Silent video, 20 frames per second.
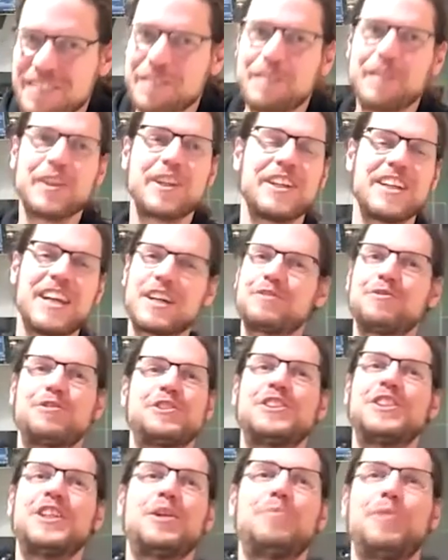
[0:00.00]
for the next
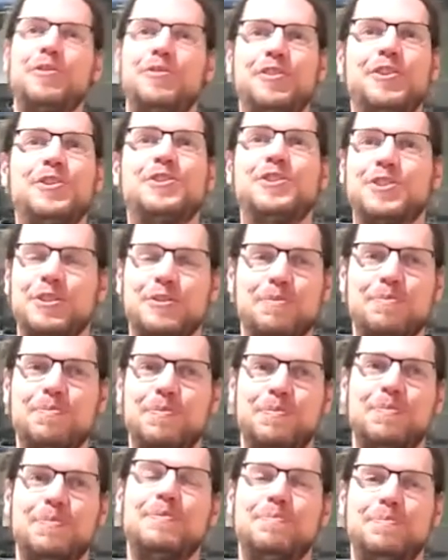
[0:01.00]
foreseeable future,
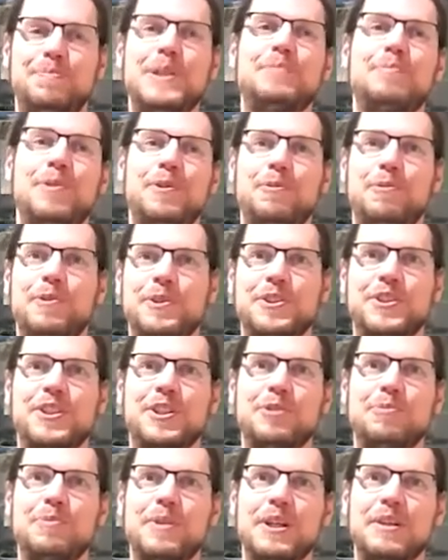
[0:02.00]
people will
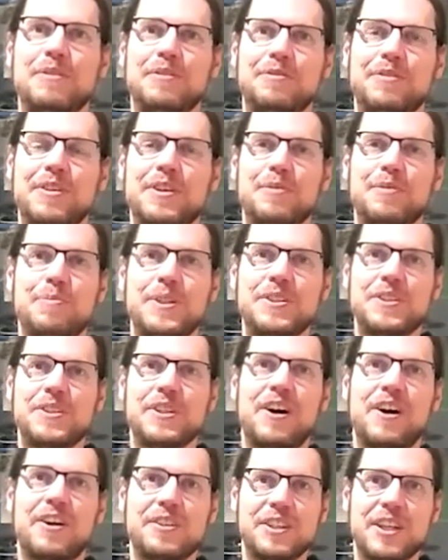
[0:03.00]
still be very busy
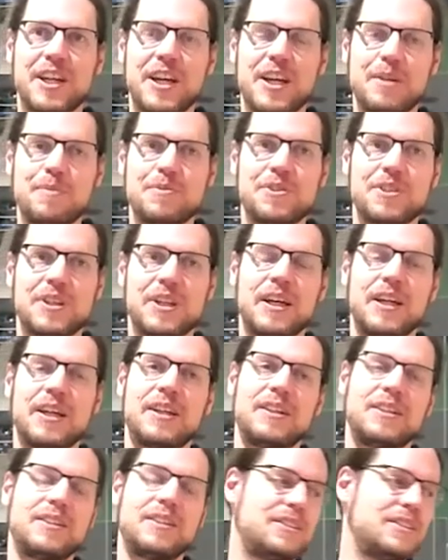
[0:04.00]
on games
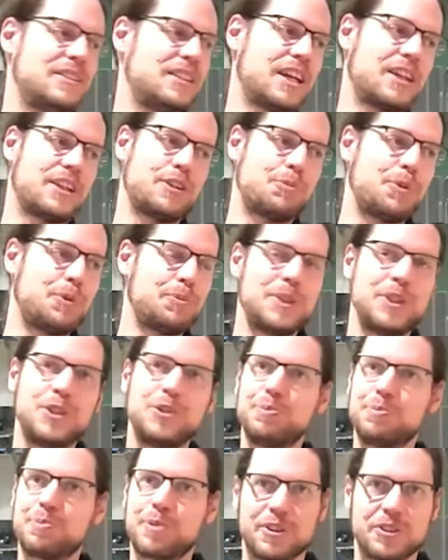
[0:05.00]
and yeah, there will be
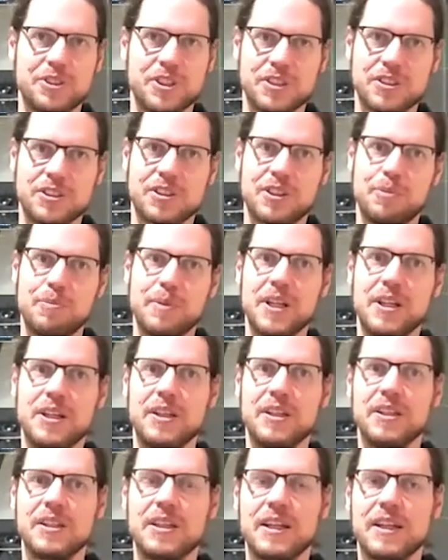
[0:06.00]
new projects coming
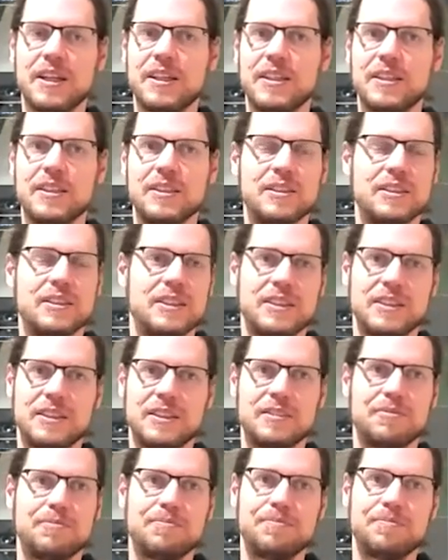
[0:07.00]
in and
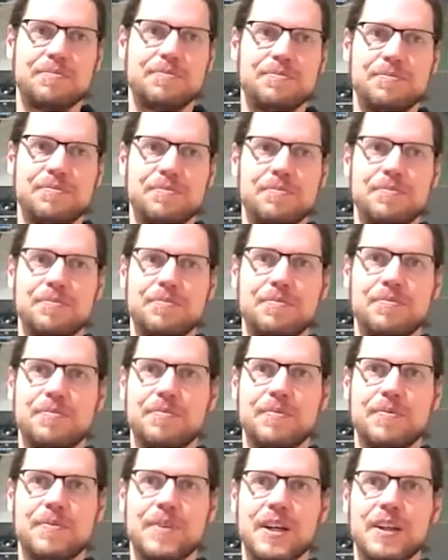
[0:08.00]

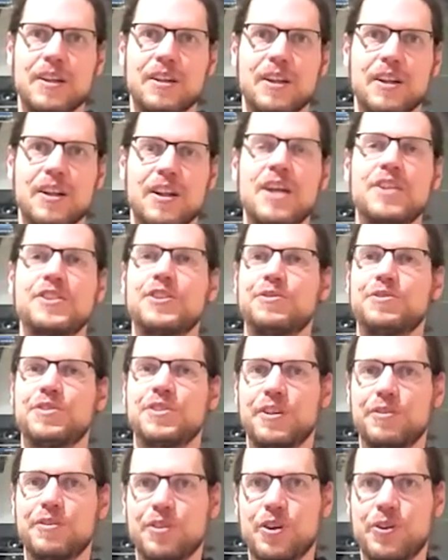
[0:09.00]
yeah, lots of
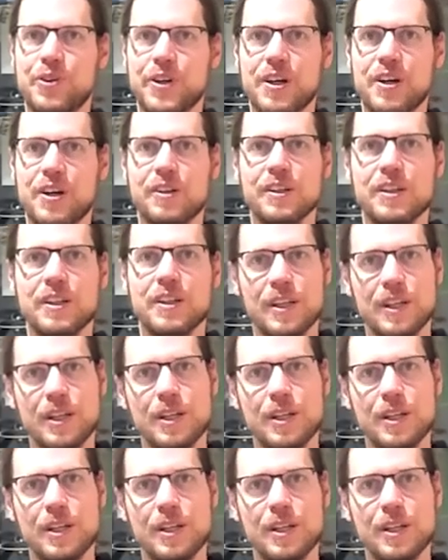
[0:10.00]
stuff going on.